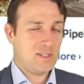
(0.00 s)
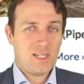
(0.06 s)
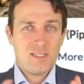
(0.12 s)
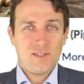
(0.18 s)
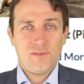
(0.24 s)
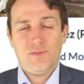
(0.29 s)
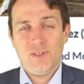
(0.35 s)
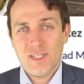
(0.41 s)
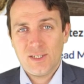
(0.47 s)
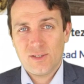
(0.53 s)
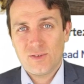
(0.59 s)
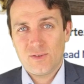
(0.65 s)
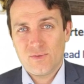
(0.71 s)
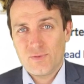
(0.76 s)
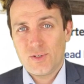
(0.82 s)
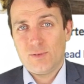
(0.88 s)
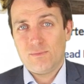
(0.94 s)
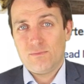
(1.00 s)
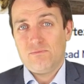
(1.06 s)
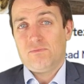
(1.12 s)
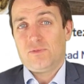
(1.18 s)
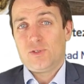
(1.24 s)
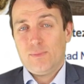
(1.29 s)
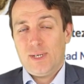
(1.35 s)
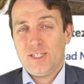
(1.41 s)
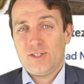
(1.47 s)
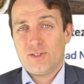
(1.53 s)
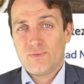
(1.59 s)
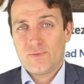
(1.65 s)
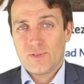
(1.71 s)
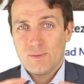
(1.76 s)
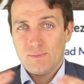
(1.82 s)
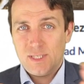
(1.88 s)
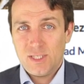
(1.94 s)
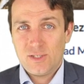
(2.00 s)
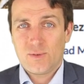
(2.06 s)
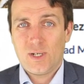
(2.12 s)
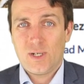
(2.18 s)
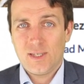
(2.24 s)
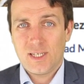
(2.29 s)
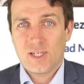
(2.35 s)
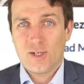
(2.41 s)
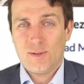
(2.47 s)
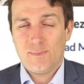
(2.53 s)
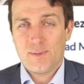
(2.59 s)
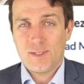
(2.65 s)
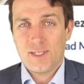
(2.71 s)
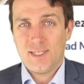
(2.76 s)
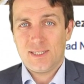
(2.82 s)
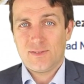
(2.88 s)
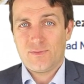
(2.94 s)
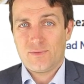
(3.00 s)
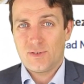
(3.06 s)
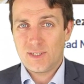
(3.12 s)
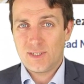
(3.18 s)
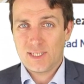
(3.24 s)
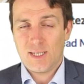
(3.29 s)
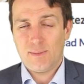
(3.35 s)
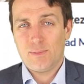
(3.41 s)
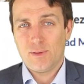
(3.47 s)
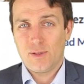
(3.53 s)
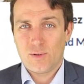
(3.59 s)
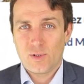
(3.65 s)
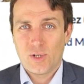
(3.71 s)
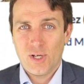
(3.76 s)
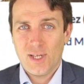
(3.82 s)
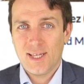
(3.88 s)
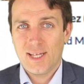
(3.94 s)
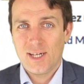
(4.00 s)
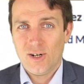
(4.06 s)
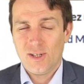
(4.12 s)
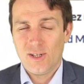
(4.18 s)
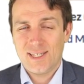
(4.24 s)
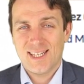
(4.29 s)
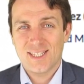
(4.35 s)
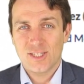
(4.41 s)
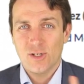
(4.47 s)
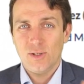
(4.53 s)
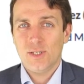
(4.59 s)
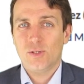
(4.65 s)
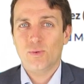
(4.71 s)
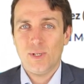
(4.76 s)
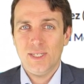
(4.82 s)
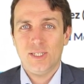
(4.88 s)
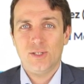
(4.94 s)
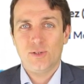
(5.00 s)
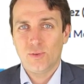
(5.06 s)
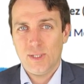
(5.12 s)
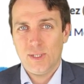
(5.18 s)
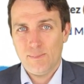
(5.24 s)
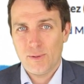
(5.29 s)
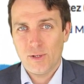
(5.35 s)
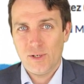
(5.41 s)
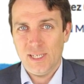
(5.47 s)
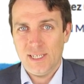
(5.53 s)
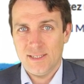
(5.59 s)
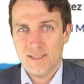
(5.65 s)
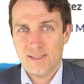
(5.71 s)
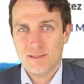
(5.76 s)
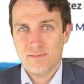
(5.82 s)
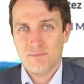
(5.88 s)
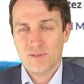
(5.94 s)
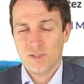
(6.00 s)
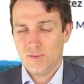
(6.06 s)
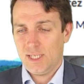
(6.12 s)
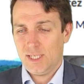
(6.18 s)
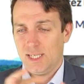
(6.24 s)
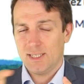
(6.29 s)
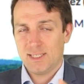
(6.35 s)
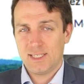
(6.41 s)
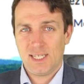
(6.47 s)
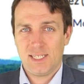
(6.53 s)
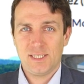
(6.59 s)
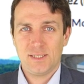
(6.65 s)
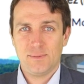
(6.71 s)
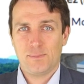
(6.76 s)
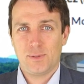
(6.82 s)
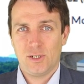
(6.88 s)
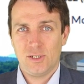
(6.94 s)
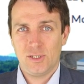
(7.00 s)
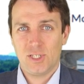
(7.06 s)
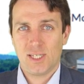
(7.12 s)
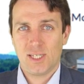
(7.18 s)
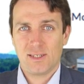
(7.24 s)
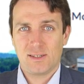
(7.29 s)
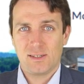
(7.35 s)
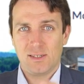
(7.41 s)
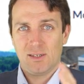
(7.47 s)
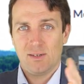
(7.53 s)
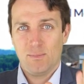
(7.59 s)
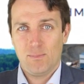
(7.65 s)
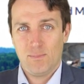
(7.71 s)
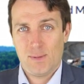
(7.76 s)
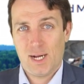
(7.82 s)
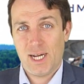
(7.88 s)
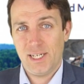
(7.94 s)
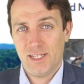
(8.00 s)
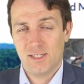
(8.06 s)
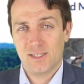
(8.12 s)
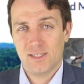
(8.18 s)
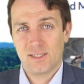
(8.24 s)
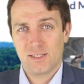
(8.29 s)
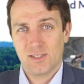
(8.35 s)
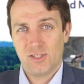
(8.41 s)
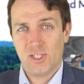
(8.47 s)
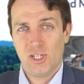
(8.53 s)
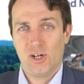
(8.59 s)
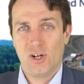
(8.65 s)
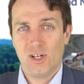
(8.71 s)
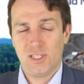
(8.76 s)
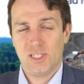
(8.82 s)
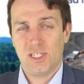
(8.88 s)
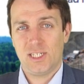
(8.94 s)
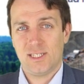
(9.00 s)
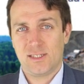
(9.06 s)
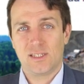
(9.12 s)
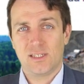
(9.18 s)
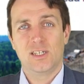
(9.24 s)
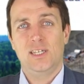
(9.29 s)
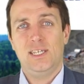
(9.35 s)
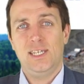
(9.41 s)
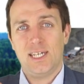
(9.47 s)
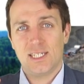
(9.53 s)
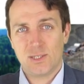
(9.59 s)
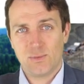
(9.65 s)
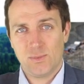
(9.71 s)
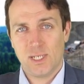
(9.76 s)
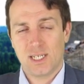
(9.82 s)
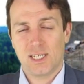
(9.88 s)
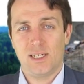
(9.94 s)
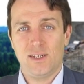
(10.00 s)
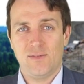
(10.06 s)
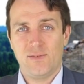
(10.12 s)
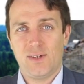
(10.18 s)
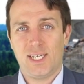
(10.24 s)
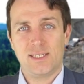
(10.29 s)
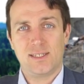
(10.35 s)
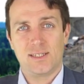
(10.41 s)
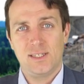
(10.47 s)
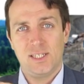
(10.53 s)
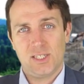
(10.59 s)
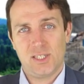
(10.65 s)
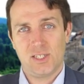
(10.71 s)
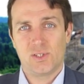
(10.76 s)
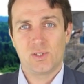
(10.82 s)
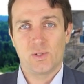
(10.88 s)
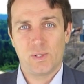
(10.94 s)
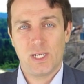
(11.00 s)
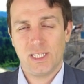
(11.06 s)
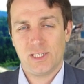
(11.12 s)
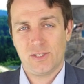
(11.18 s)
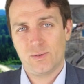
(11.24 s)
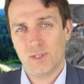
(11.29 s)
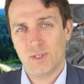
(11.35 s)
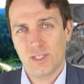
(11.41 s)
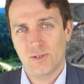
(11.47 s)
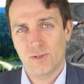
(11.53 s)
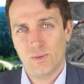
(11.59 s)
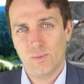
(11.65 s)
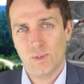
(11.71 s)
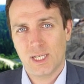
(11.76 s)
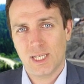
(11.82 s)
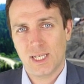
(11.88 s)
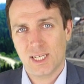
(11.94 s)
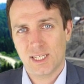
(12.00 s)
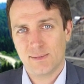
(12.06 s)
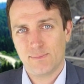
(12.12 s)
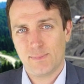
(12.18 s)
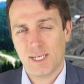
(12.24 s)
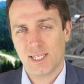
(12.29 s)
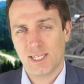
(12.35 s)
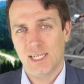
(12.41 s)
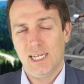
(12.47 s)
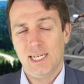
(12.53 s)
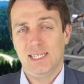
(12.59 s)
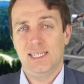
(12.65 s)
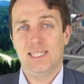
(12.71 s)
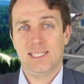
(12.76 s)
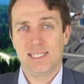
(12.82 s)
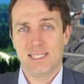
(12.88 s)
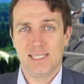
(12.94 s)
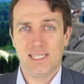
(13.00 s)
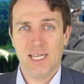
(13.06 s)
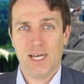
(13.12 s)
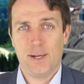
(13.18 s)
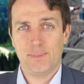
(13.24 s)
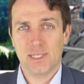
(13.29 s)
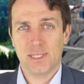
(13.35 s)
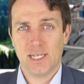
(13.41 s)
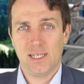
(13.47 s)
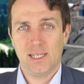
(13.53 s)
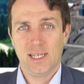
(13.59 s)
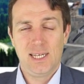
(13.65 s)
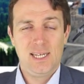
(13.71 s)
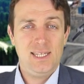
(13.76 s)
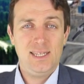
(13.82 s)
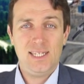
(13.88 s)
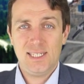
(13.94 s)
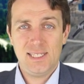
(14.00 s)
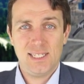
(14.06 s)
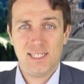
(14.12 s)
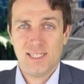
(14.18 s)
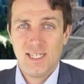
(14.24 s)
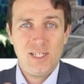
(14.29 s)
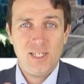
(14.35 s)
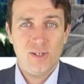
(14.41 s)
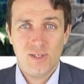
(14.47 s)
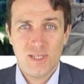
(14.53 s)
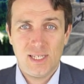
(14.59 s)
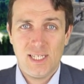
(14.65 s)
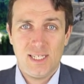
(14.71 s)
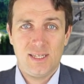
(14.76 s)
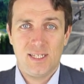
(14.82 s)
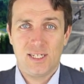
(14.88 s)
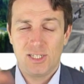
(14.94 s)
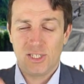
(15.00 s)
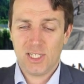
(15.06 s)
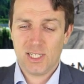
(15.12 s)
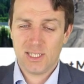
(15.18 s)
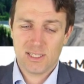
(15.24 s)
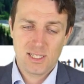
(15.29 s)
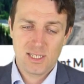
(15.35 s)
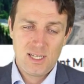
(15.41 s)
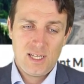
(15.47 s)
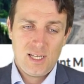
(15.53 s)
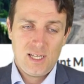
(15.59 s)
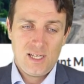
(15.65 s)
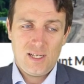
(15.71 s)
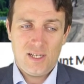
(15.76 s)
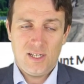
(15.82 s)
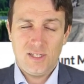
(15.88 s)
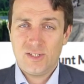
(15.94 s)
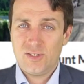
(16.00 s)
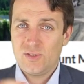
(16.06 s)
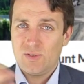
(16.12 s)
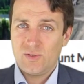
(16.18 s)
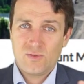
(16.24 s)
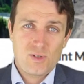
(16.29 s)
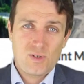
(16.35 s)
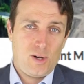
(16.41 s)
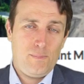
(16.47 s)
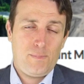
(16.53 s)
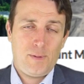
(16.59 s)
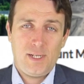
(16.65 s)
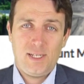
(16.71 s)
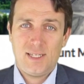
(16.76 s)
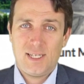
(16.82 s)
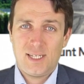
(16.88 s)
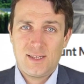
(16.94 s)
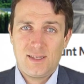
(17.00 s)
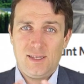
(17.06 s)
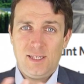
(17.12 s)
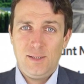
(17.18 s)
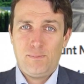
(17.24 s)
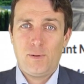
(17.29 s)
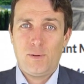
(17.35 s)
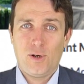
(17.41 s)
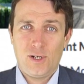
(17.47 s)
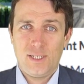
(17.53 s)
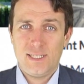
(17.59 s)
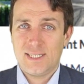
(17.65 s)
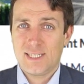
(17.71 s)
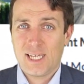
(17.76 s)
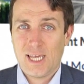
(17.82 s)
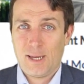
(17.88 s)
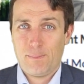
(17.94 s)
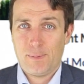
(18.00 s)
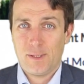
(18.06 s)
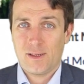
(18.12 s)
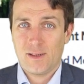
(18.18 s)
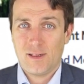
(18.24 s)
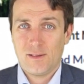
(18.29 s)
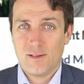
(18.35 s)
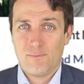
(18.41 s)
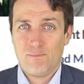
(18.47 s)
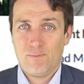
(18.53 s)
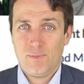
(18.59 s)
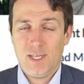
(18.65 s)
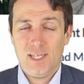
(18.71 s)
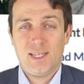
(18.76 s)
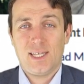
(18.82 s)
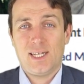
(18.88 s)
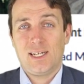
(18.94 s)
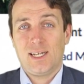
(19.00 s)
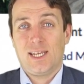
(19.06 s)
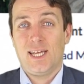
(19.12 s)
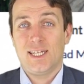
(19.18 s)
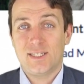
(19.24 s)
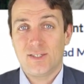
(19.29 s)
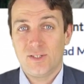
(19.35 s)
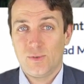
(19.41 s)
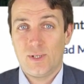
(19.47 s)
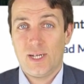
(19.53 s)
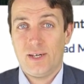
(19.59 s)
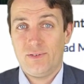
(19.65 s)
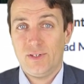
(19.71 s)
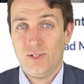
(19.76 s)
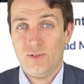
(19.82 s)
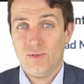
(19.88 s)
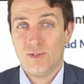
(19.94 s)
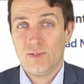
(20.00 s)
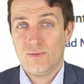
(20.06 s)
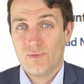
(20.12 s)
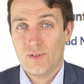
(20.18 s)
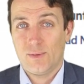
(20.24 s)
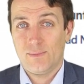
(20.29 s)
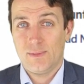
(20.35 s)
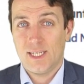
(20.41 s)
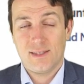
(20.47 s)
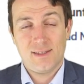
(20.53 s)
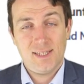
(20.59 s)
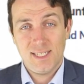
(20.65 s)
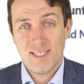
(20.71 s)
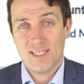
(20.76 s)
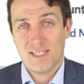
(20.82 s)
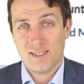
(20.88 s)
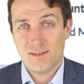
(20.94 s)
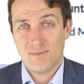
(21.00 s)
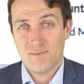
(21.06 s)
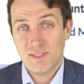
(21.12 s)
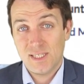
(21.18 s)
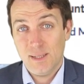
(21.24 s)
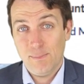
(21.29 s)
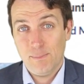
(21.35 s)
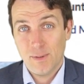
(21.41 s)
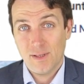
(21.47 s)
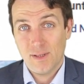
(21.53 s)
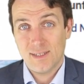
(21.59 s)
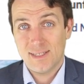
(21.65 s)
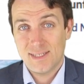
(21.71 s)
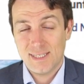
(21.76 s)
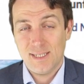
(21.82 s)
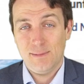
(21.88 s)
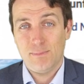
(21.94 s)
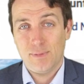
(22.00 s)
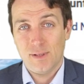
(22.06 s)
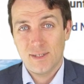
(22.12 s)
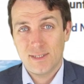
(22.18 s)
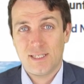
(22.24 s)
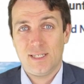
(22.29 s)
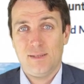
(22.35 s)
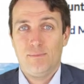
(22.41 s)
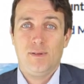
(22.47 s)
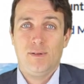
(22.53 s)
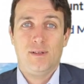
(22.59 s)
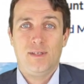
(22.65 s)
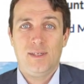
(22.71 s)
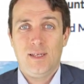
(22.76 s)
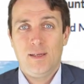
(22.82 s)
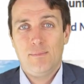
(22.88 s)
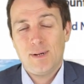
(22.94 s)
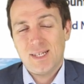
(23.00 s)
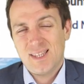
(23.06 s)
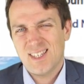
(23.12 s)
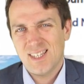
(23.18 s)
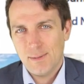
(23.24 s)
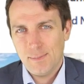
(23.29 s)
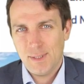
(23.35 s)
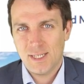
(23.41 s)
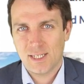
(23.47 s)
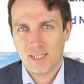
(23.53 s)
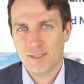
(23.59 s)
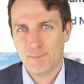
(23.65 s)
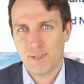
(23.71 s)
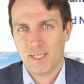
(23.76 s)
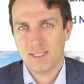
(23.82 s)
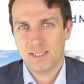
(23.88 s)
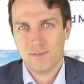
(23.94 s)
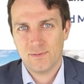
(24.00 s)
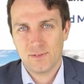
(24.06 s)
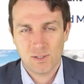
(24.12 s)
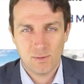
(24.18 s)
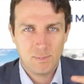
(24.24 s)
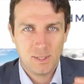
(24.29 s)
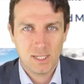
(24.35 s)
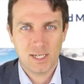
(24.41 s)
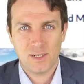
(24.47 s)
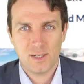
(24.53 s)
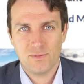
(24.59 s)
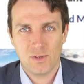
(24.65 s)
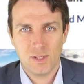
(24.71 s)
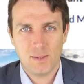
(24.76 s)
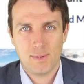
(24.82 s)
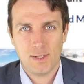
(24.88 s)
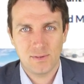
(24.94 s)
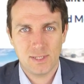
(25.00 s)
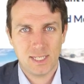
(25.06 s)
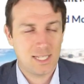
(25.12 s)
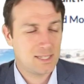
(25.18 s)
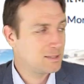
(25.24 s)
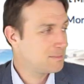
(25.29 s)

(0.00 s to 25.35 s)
Another thing from to mention from these royalty companies, for example, Royal Gold has only 22 employees. So they assess a project, miners, geologists, yes, we can invest, this is the rate of return we can expect, this is the upside. That's it, they don't need, they're just a company that deploys capital and then gets the revenues from that. That's it. Simple, simple, simple but a bit expensive, so be careful about that.